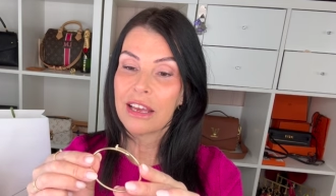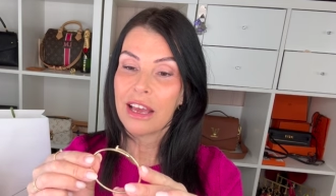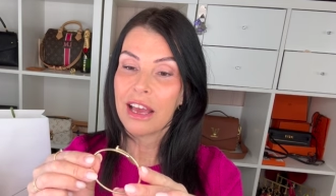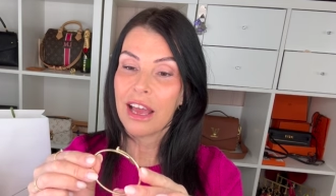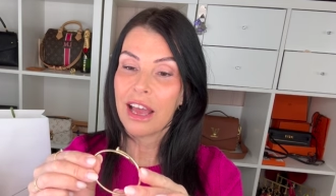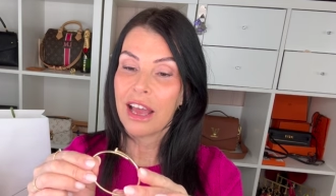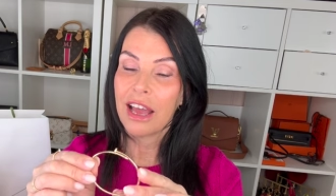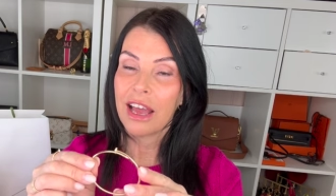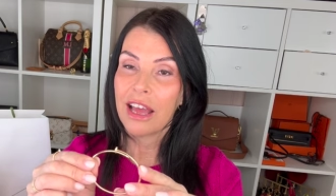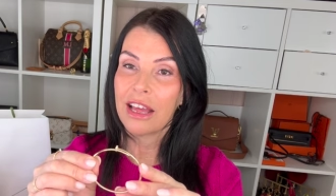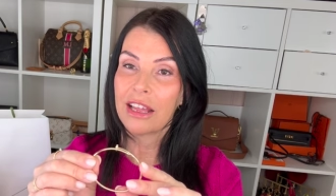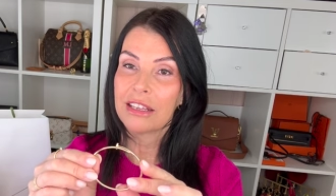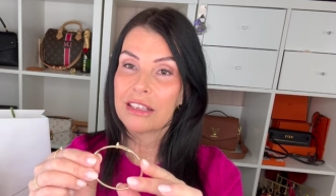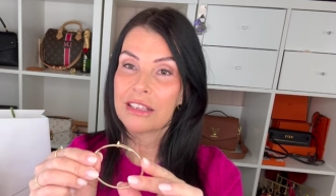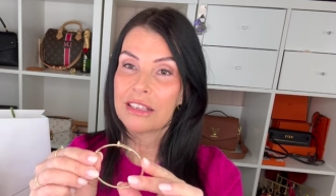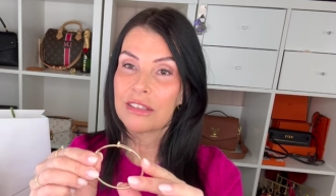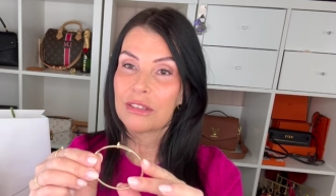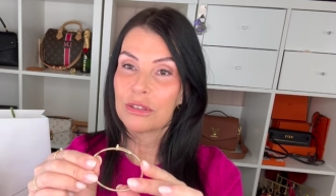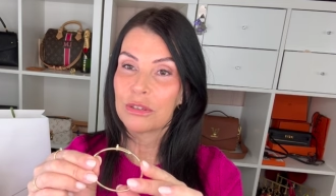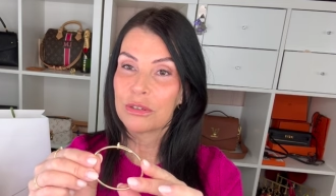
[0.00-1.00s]
and
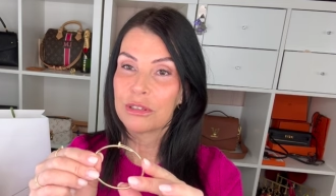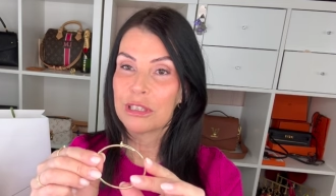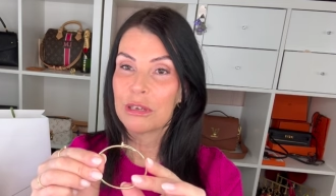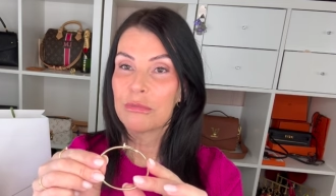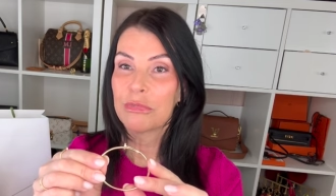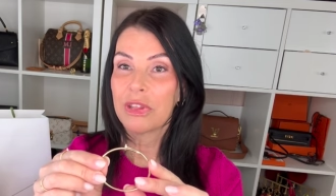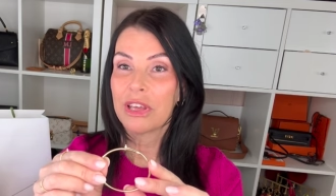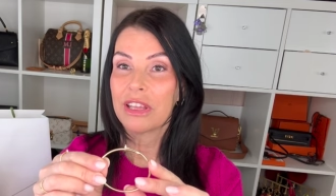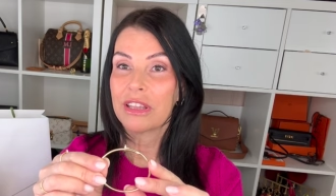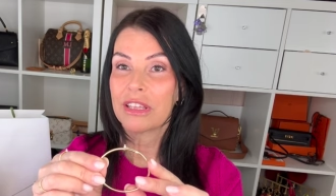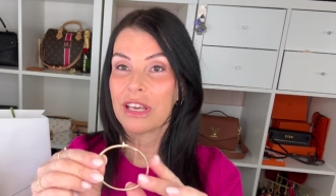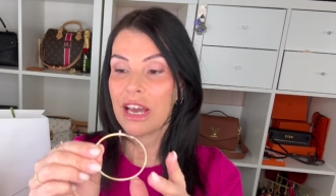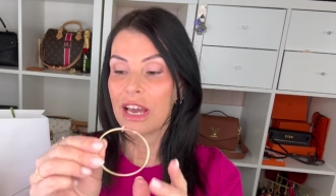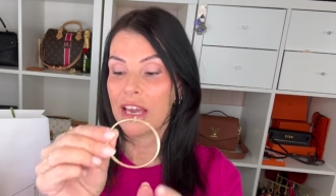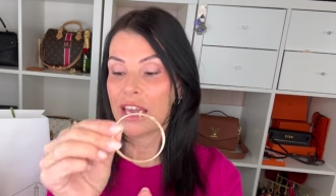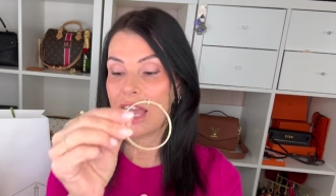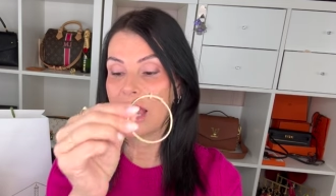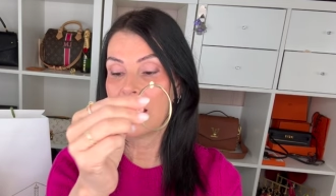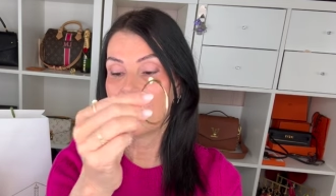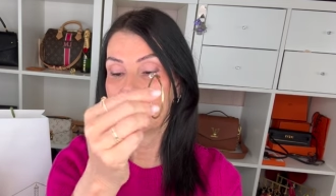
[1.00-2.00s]
told them that I
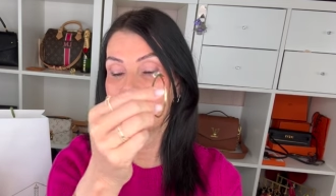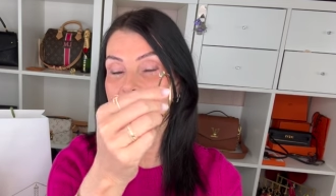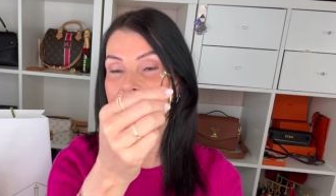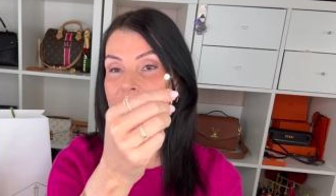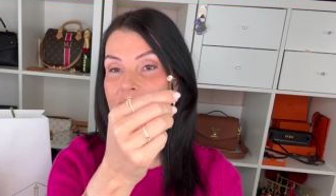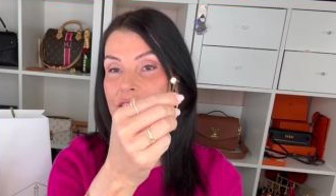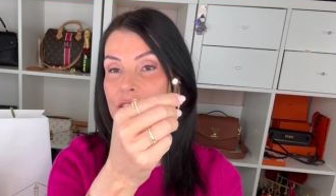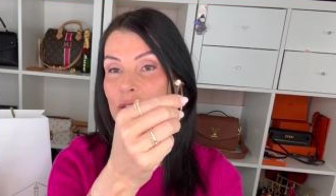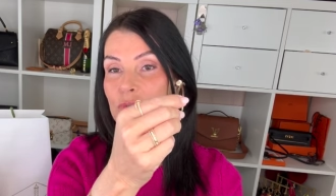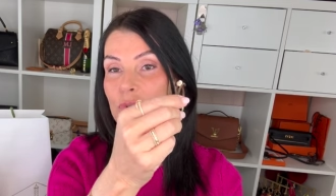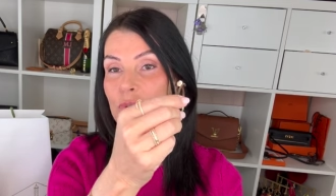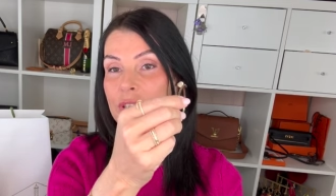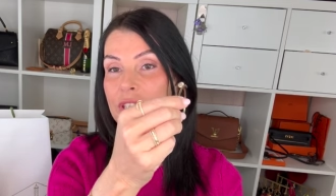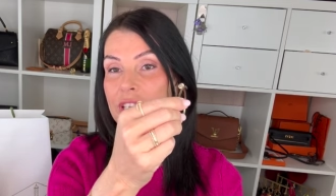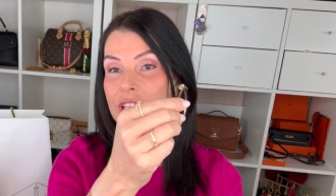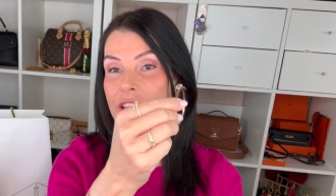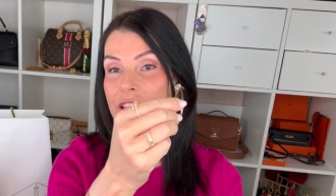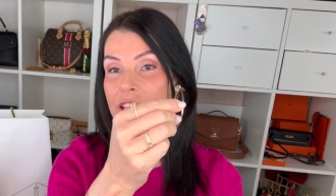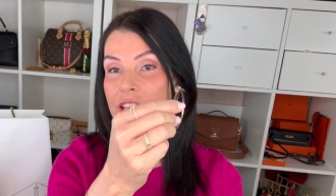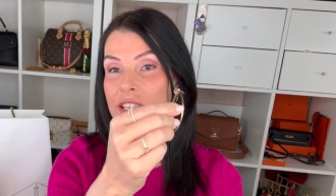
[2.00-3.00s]
had this one
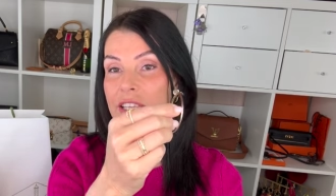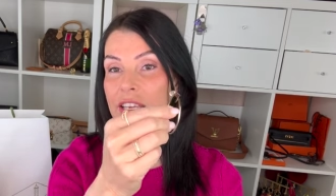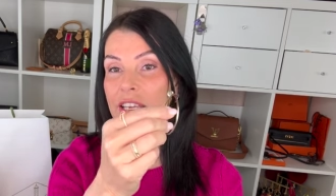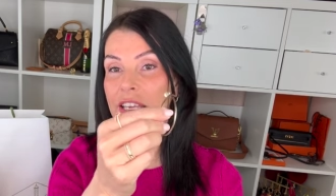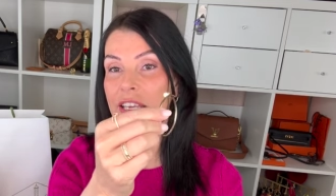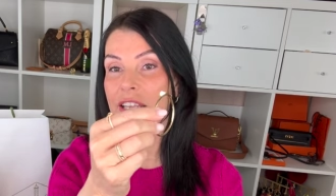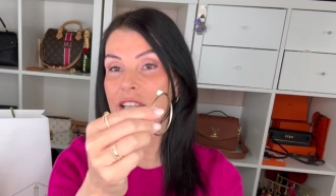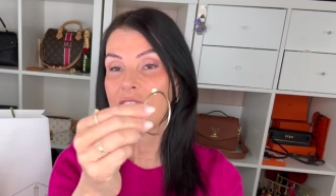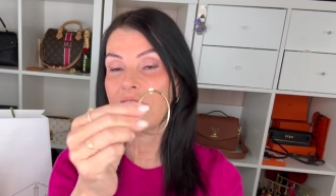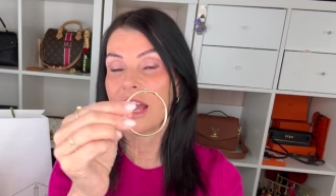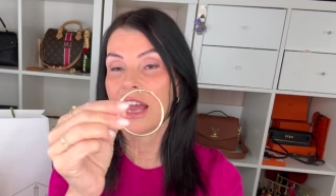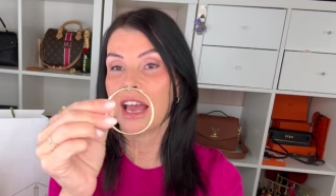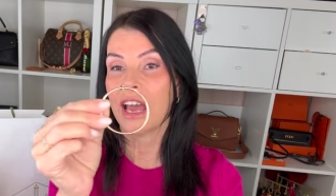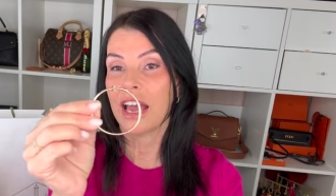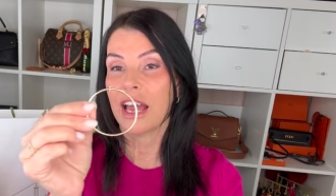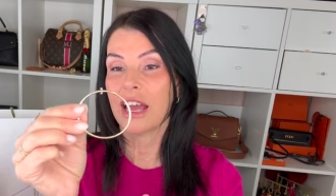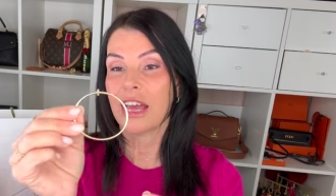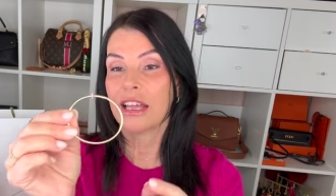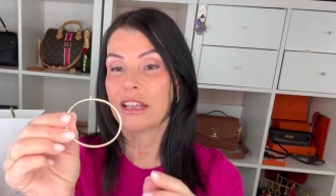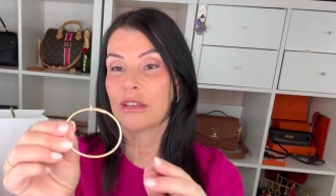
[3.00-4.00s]
in 18
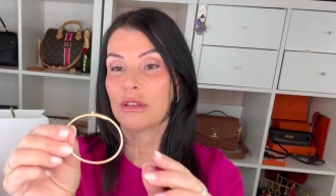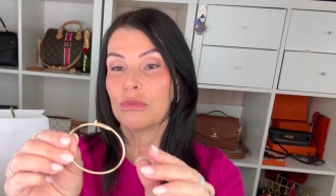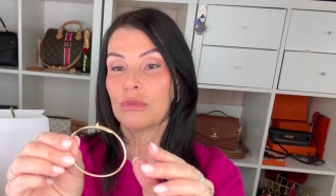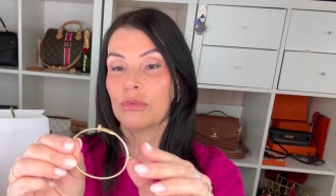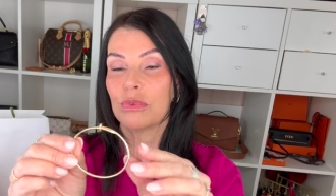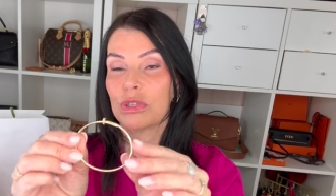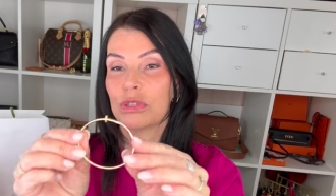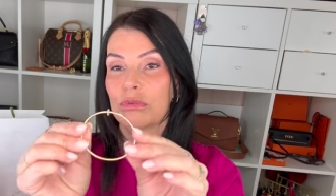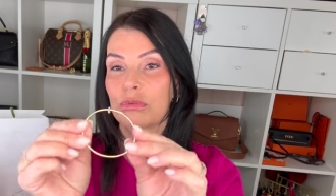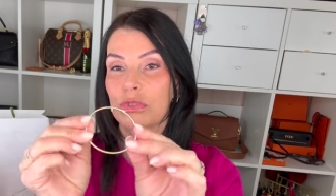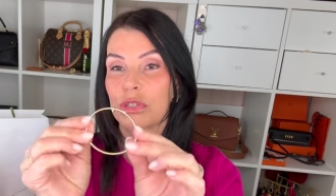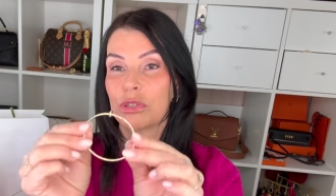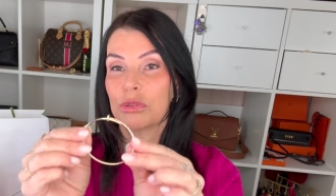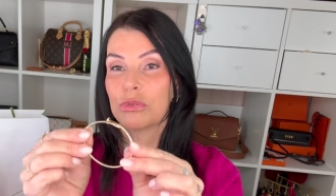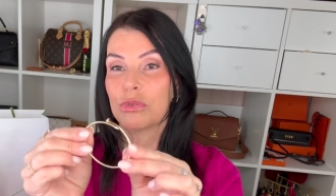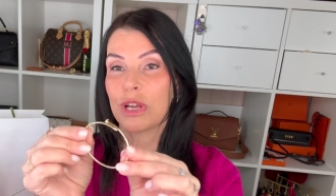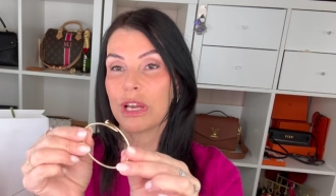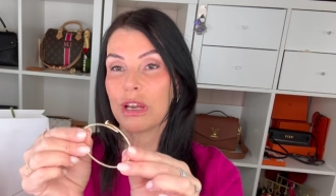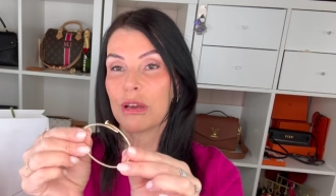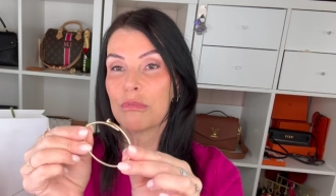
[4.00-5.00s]
and what would you
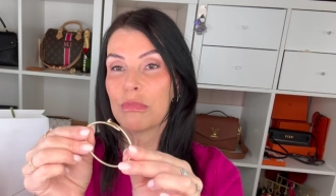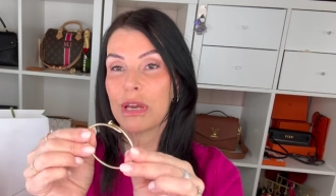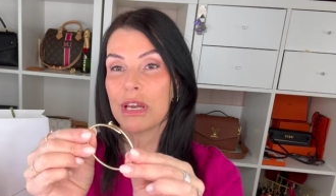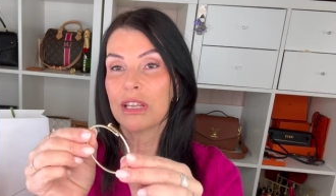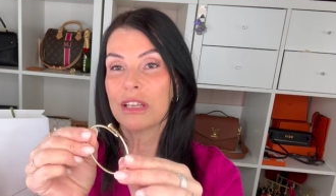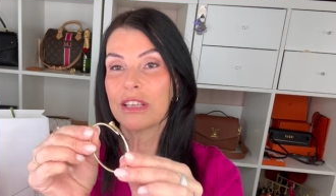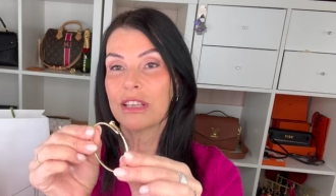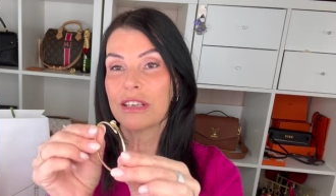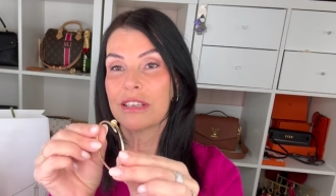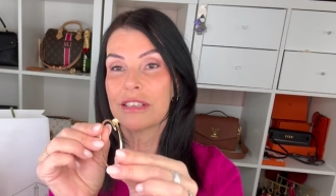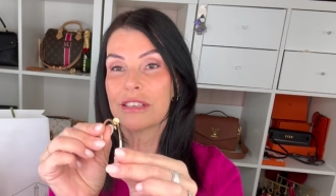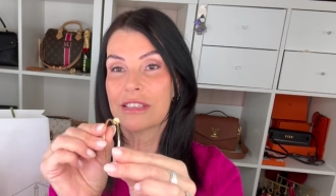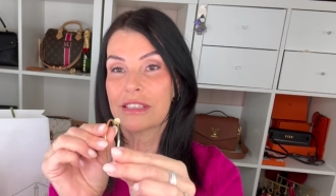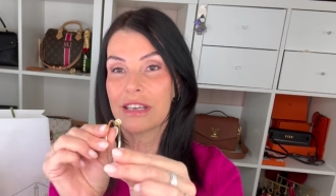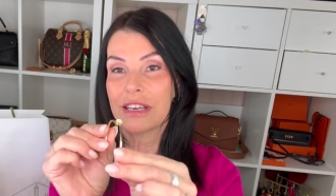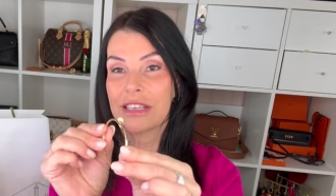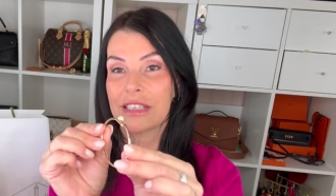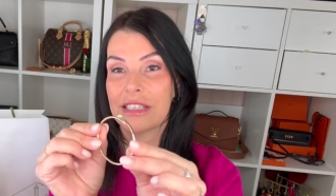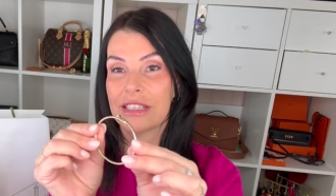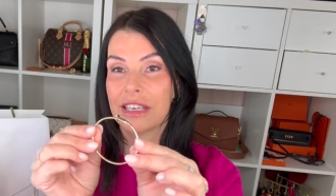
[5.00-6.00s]
recommend
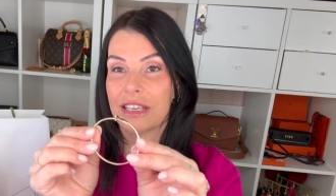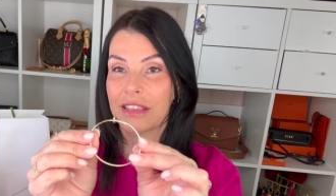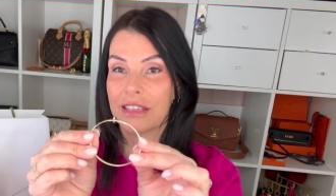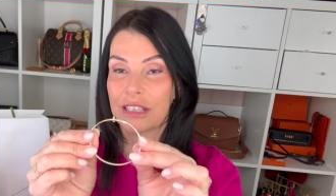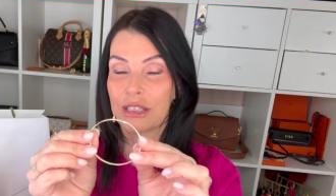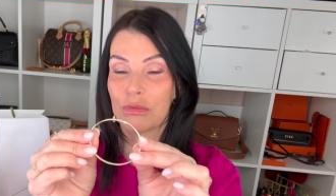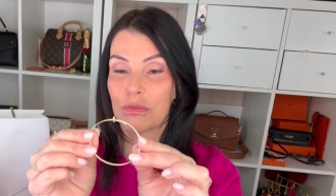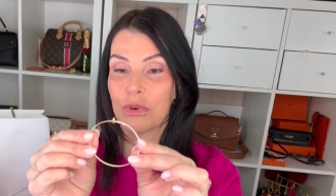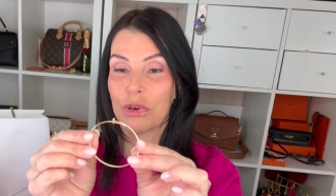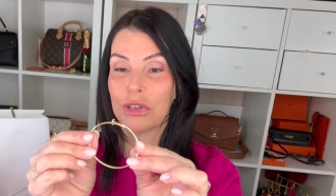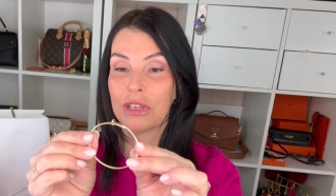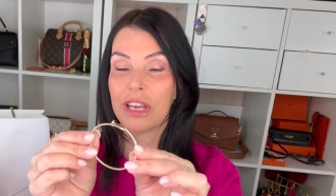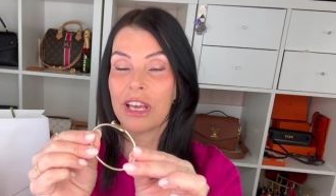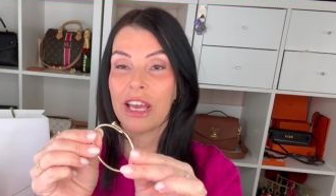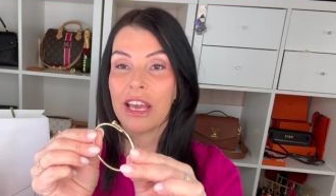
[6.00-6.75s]
size in this one?